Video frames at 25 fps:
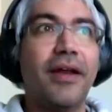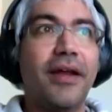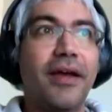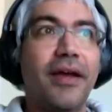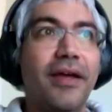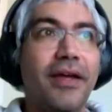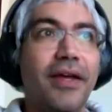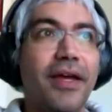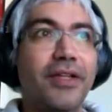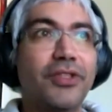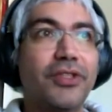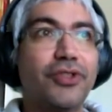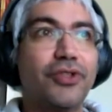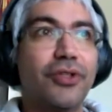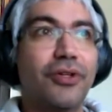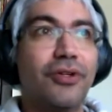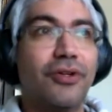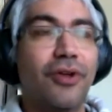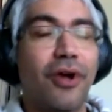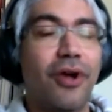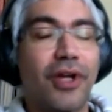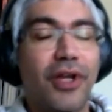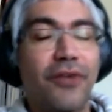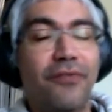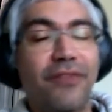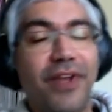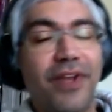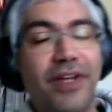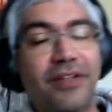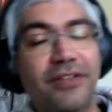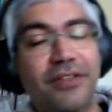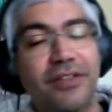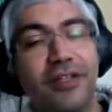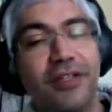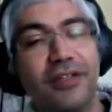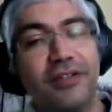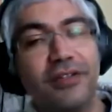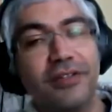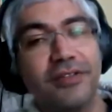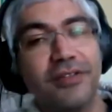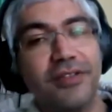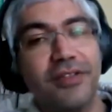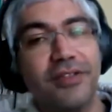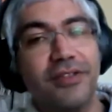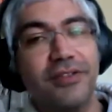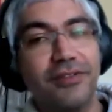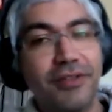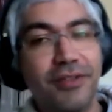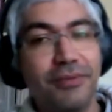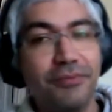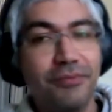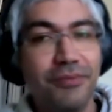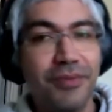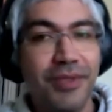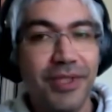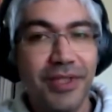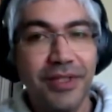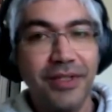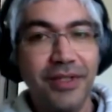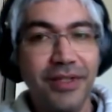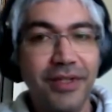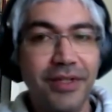NIH or not invented here syndrome,